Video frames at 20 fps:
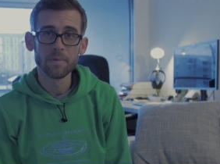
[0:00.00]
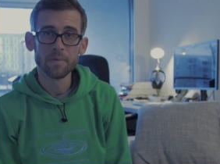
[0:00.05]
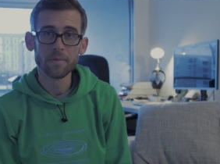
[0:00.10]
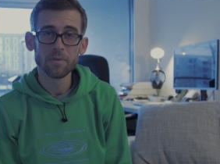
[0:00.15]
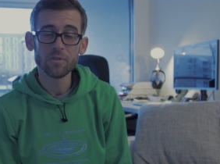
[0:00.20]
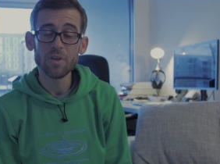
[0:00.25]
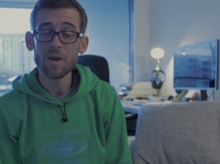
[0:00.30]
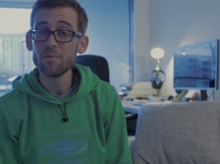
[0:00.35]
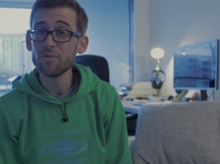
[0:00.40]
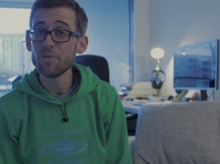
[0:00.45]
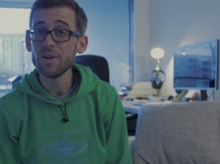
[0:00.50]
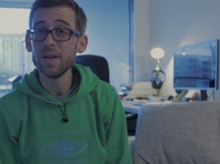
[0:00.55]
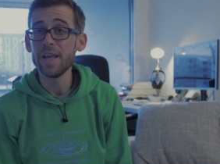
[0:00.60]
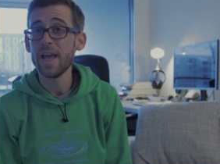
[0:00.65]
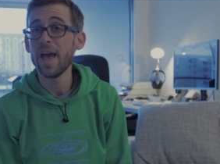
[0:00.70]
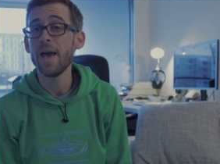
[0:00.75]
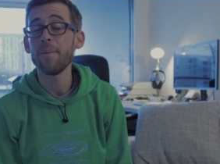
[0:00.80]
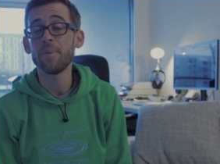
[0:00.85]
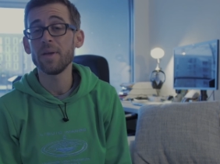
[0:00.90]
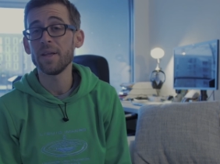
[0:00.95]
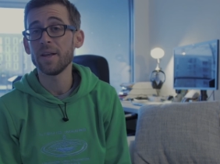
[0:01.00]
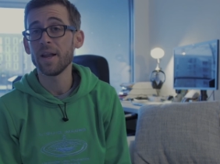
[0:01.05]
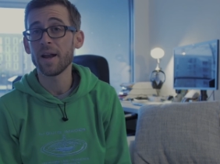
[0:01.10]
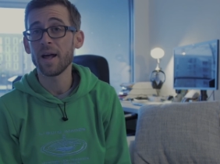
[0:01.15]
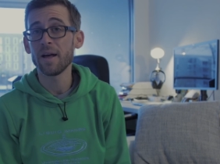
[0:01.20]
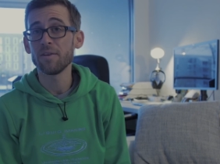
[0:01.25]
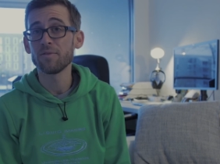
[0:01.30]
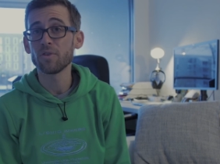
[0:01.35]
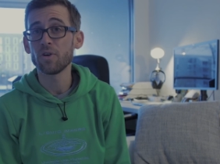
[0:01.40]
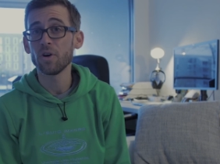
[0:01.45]
So I'm really happy that
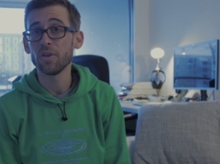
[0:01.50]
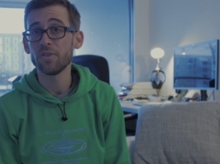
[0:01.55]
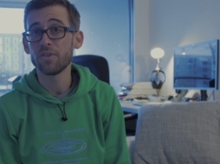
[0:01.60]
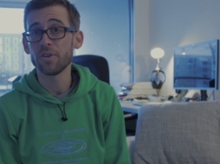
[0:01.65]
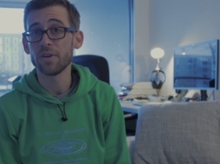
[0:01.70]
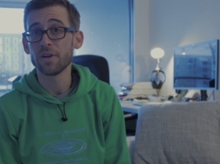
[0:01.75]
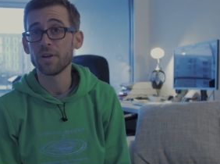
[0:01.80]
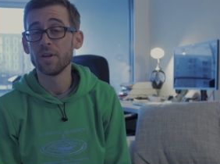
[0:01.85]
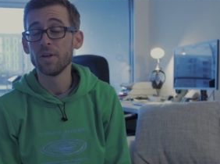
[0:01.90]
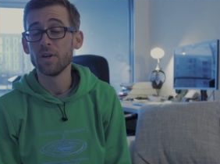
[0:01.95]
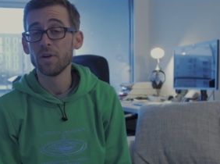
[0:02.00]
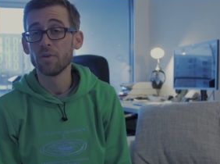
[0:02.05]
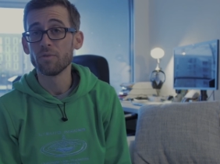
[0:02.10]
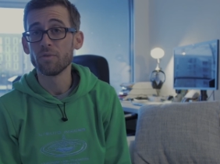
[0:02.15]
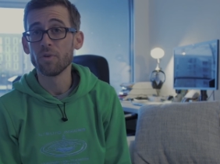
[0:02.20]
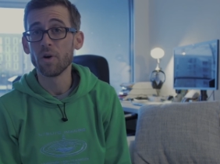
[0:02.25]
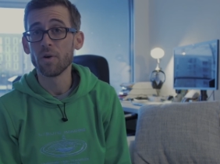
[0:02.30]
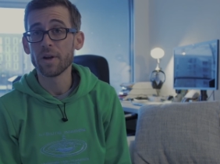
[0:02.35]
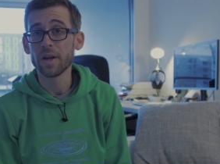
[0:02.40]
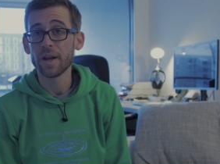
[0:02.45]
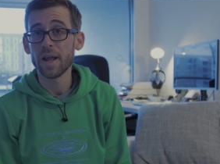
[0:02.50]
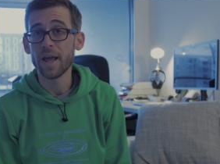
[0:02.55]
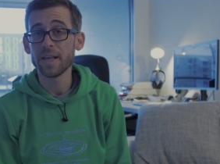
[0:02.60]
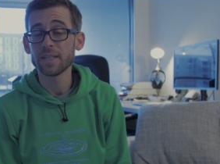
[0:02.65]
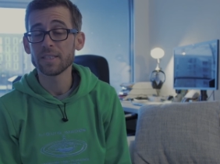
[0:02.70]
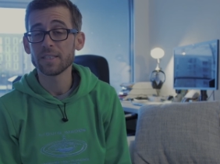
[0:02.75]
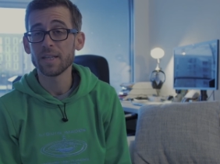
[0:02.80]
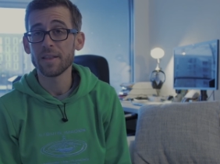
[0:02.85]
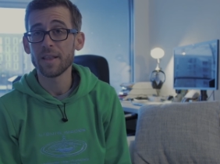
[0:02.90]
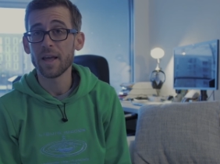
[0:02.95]
I've got the
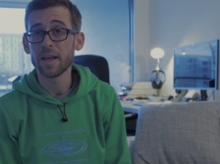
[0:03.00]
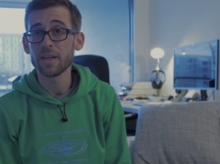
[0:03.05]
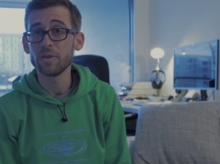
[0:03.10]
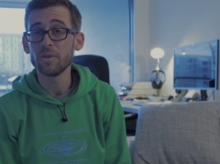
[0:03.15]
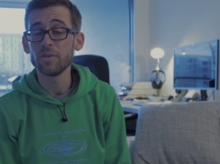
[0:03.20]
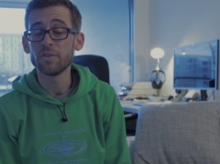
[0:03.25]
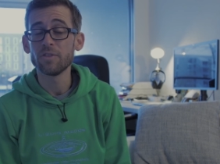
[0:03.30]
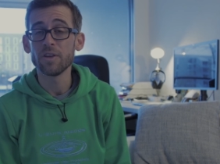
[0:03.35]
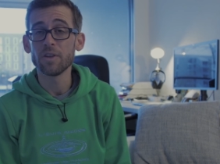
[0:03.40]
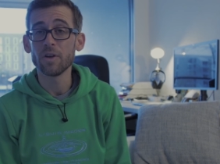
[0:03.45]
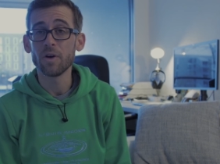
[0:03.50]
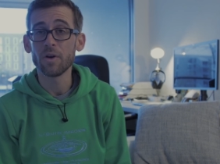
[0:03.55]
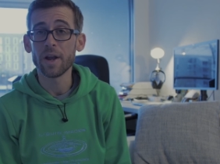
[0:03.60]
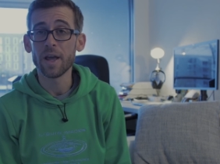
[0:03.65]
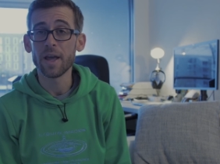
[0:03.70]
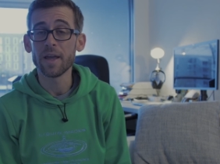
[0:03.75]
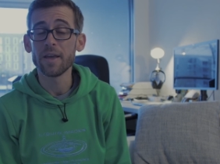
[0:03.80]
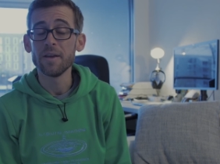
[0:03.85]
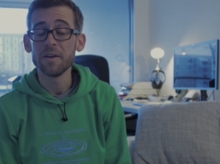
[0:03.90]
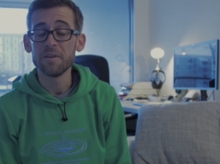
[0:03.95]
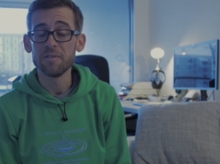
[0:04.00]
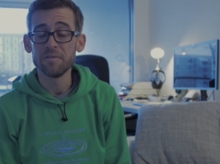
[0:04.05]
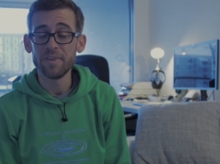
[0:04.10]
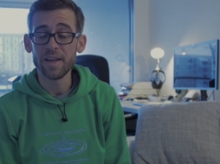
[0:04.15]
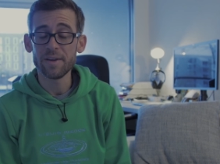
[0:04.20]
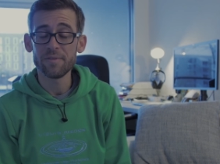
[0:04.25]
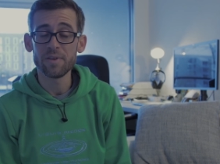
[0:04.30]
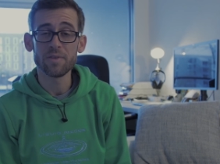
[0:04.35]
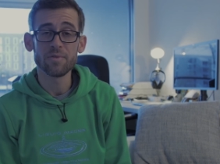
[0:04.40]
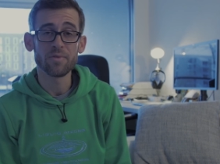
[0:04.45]
Ronin-S and I use it on a
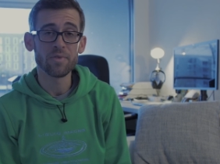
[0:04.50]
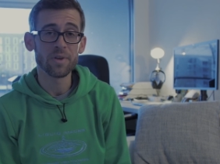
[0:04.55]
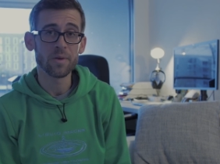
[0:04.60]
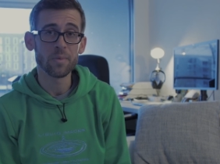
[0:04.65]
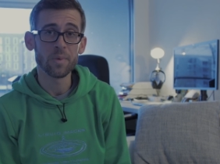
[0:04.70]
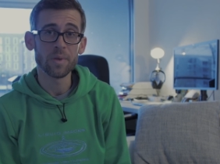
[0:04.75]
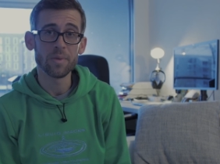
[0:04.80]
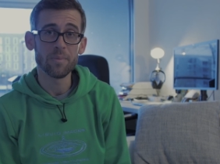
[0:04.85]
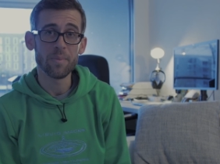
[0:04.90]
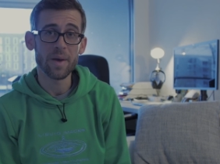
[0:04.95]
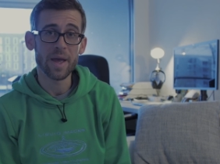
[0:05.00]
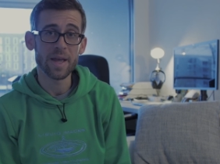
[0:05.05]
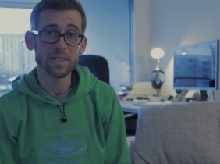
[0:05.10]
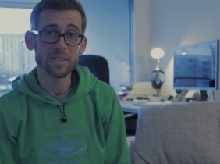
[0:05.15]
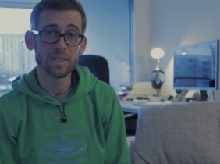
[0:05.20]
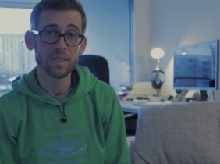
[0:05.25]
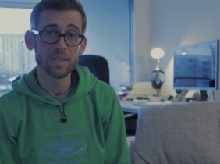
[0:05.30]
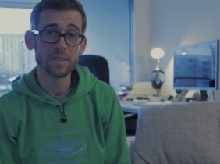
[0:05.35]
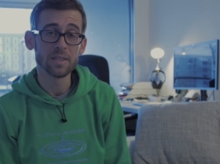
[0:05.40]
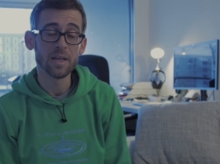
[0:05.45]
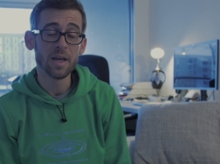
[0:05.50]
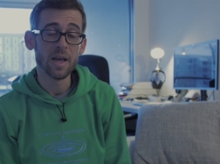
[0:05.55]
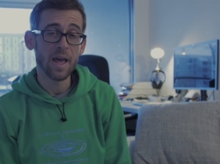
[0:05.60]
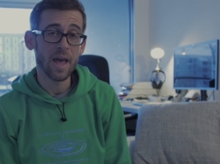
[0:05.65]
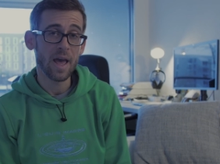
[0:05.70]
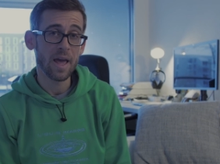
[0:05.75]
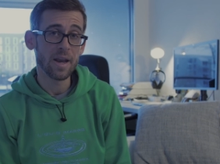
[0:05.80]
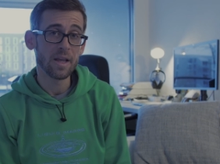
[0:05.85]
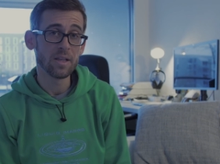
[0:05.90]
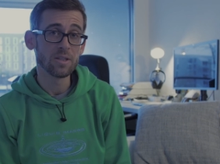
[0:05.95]
very frequent basis,
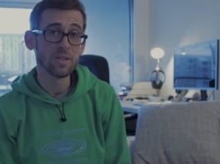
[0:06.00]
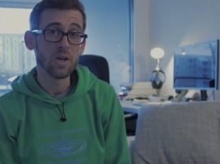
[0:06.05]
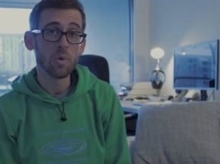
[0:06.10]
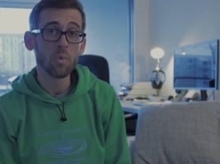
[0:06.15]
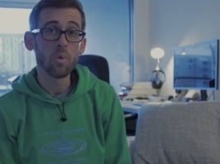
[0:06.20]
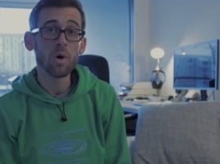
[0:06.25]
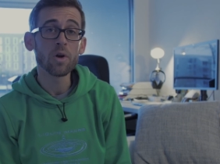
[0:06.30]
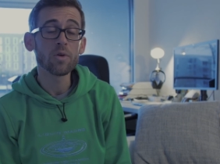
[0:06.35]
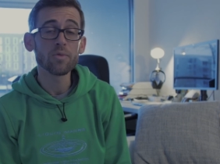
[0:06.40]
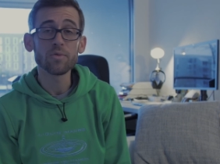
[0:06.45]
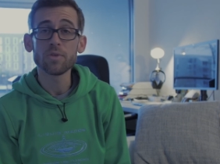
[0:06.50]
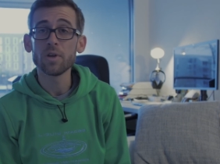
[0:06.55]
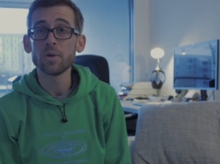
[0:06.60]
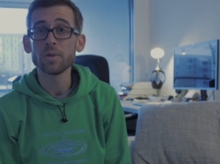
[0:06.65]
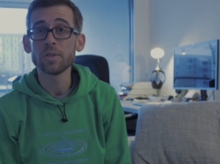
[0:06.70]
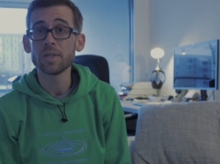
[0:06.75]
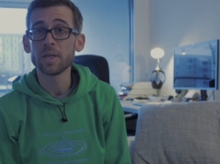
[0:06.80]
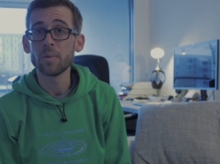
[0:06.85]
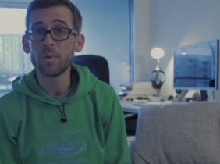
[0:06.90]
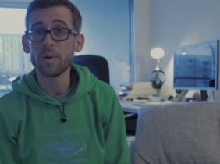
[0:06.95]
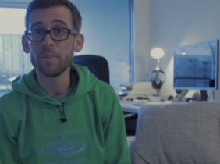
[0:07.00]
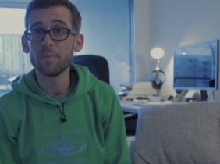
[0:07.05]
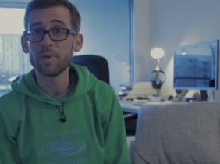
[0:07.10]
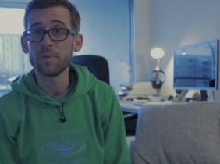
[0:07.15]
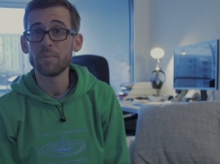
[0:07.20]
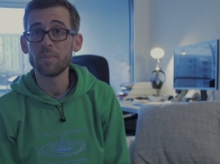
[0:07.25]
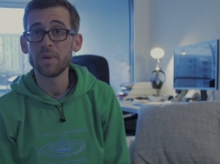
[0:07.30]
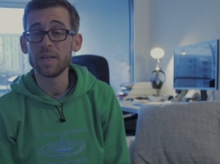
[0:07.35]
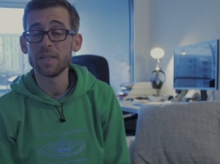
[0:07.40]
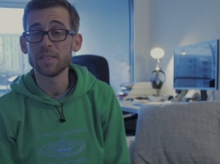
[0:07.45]
and it's one of those
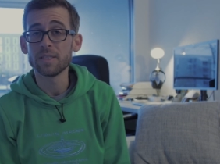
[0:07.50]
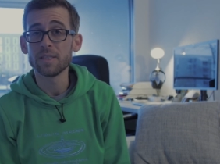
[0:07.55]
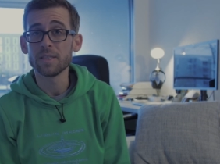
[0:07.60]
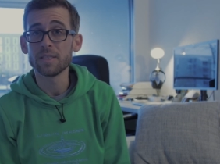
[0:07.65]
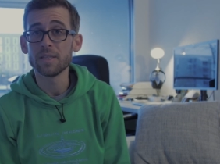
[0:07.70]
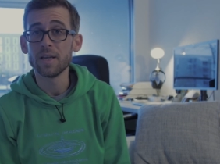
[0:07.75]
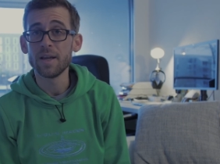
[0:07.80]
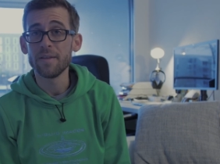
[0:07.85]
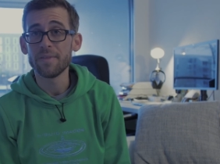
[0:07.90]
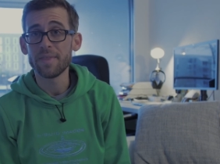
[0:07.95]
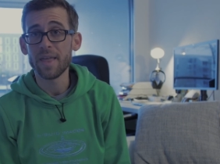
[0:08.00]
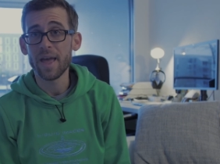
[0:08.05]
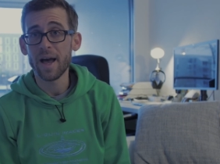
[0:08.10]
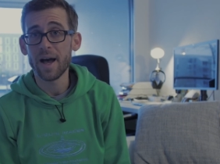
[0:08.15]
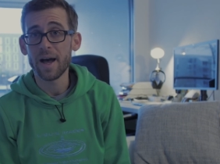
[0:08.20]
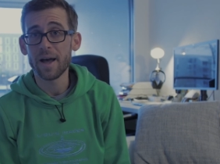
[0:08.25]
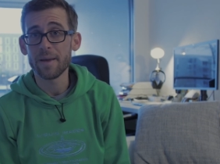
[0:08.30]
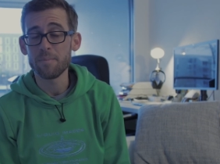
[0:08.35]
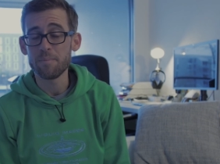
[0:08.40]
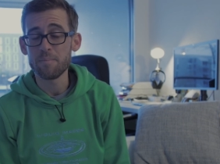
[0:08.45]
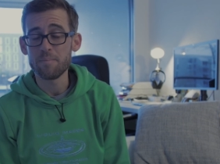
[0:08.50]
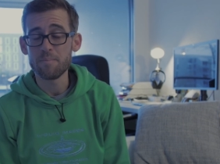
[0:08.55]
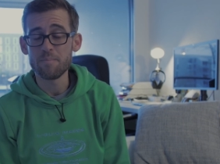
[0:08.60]
equipment pieces that I